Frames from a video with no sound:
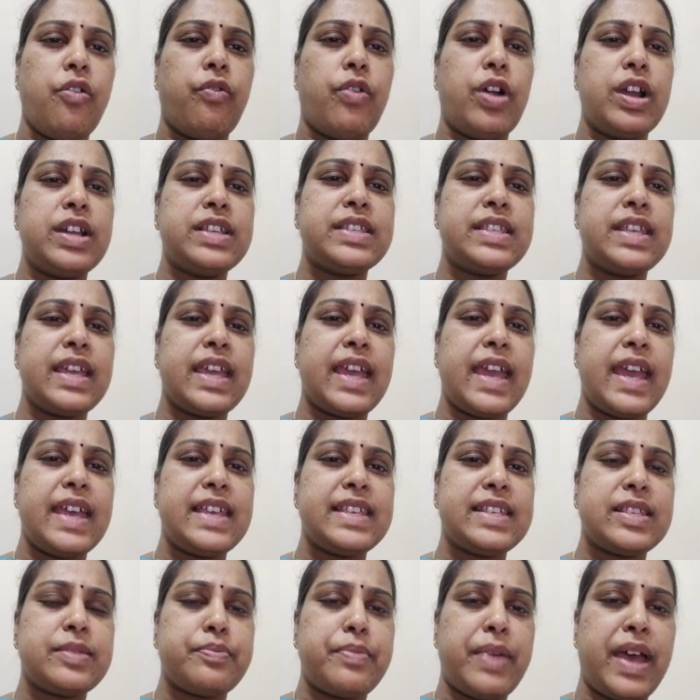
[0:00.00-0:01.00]
Once the
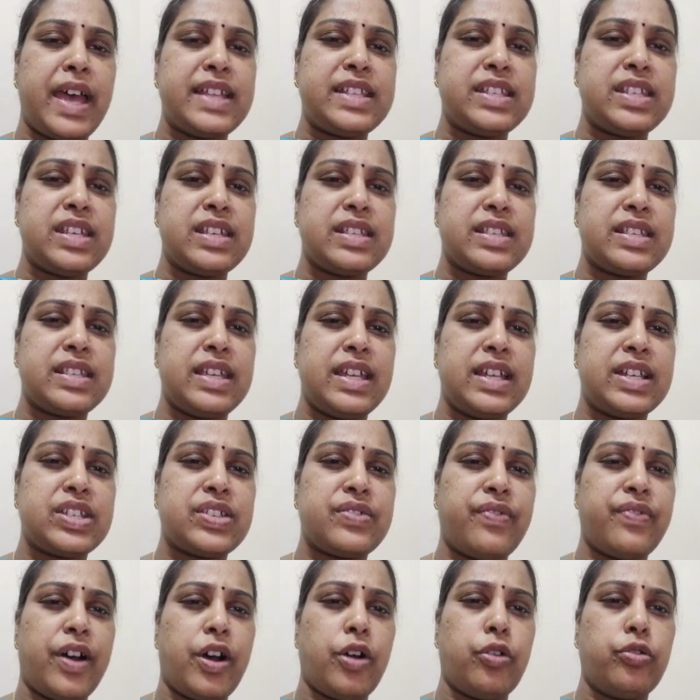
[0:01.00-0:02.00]
case matches,
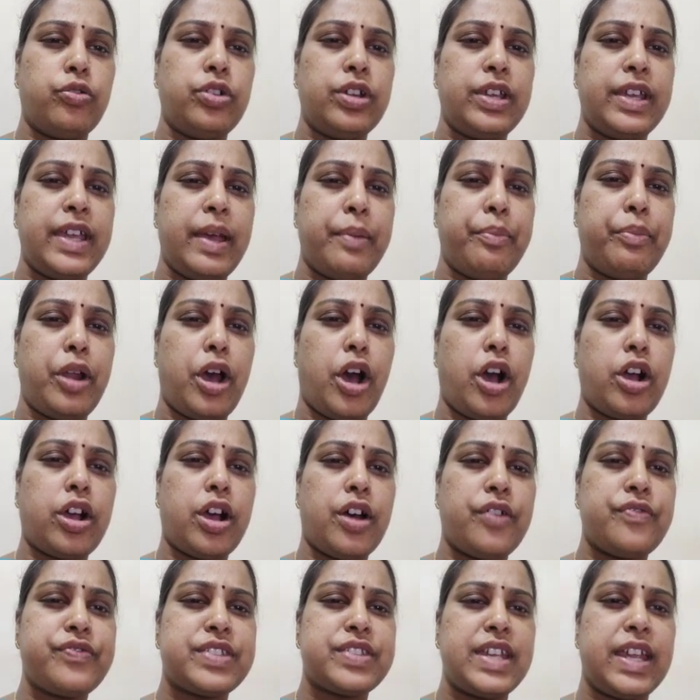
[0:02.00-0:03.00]
it's found, a
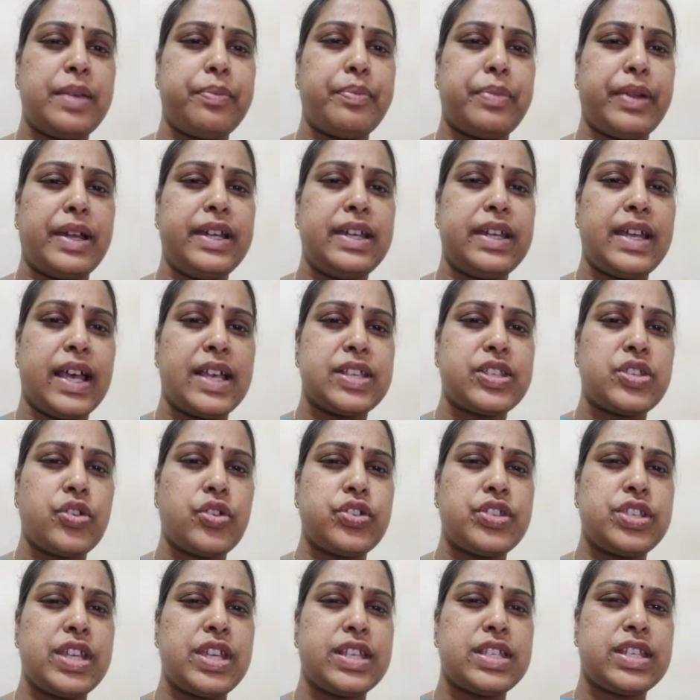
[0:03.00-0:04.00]
block of statement
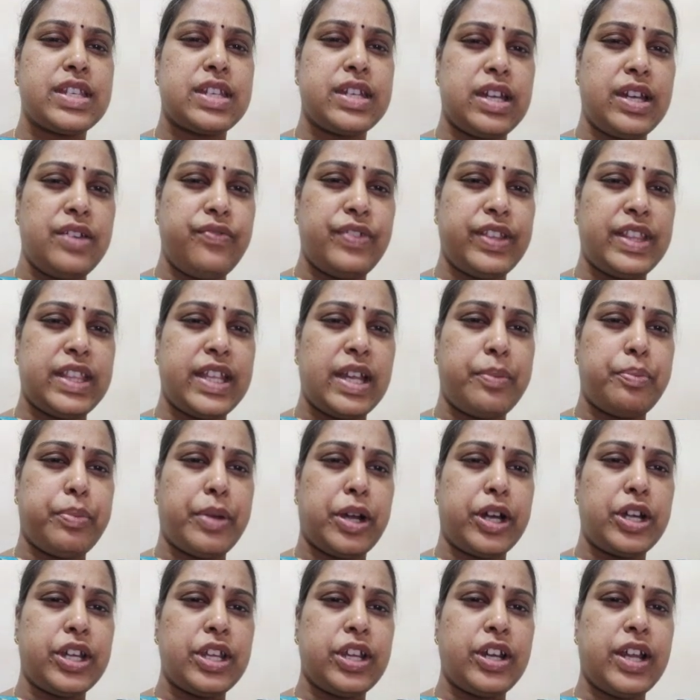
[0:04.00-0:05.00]
associated with that
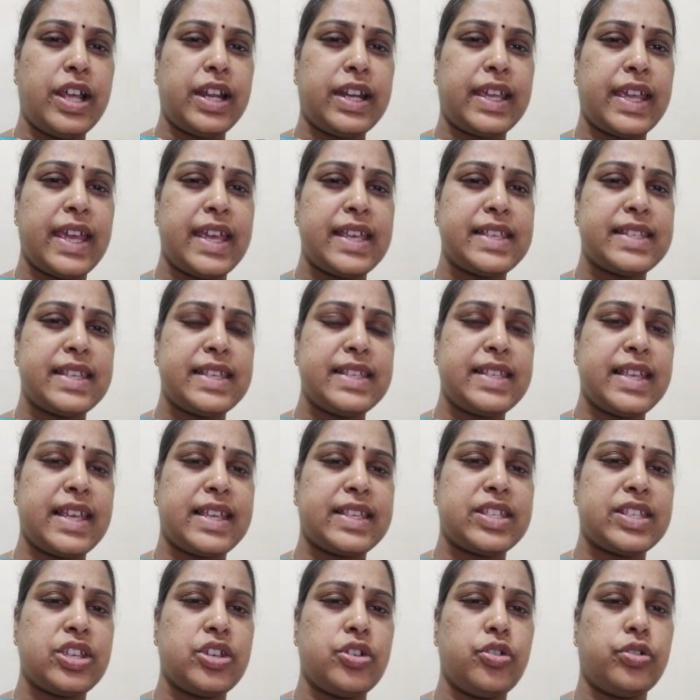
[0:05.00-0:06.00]
particular case is
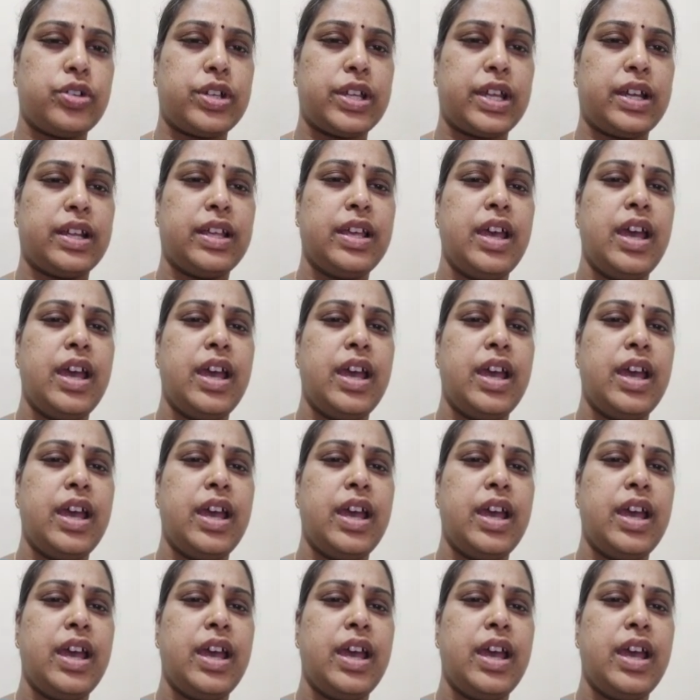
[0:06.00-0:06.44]
executed.